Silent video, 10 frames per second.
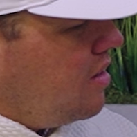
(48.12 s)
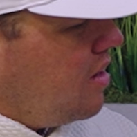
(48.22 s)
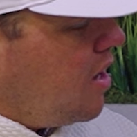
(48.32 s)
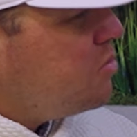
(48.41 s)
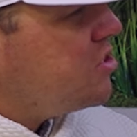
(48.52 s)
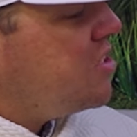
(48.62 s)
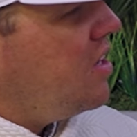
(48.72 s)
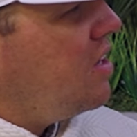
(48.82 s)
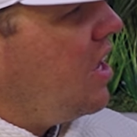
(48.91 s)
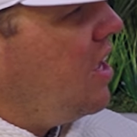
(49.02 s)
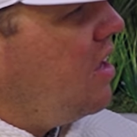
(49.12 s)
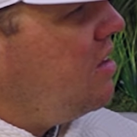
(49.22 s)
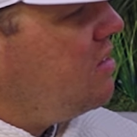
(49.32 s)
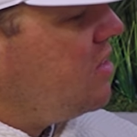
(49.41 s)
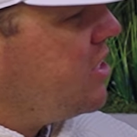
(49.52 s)
I will say,
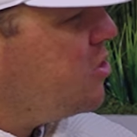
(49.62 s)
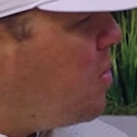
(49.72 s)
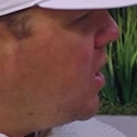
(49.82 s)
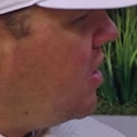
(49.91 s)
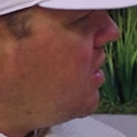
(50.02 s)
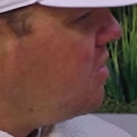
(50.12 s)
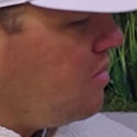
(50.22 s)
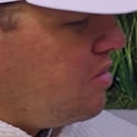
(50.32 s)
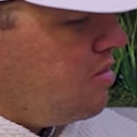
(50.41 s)
like spending